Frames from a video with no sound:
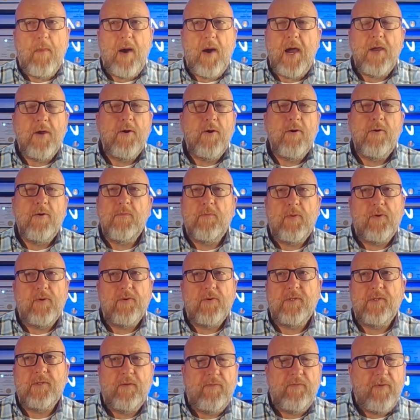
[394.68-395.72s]
own
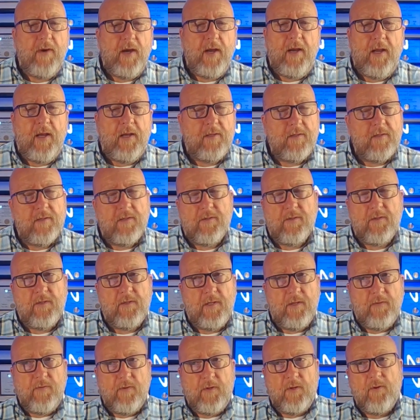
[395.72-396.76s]
personal finances are
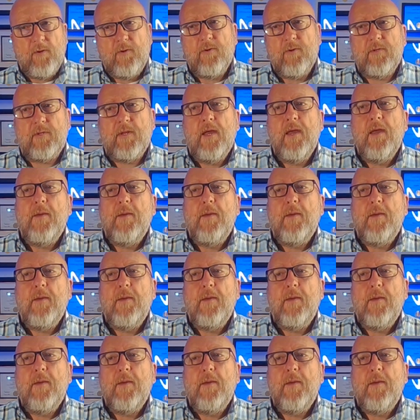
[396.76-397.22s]
difficult.